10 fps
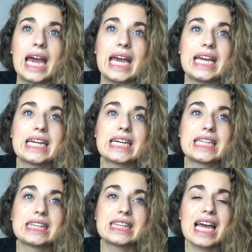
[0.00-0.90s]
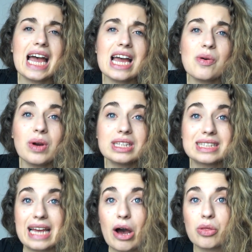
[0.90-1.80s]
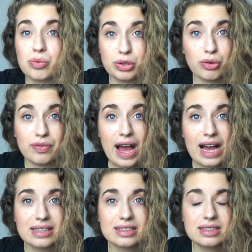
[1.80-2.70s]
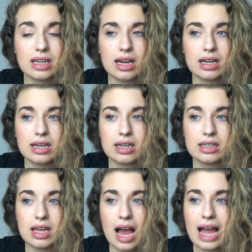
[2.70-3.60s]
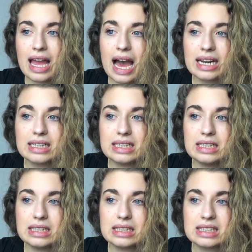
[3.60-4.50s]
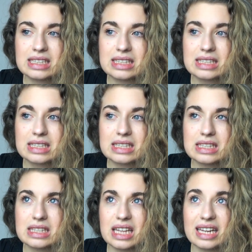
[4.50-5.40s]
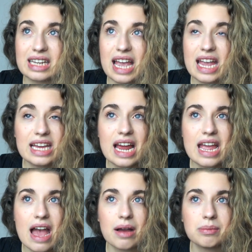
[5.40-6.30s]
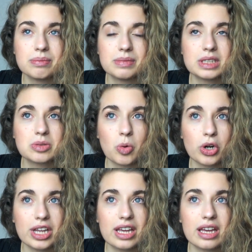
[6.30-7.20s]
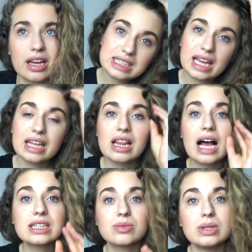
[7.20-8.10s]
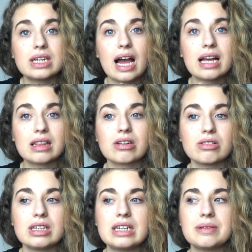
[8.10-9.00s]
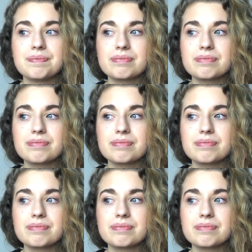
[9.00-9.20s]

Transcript: And that went south real fast. I hadn't eaten since like 8 a.m. this morning, and last week I literally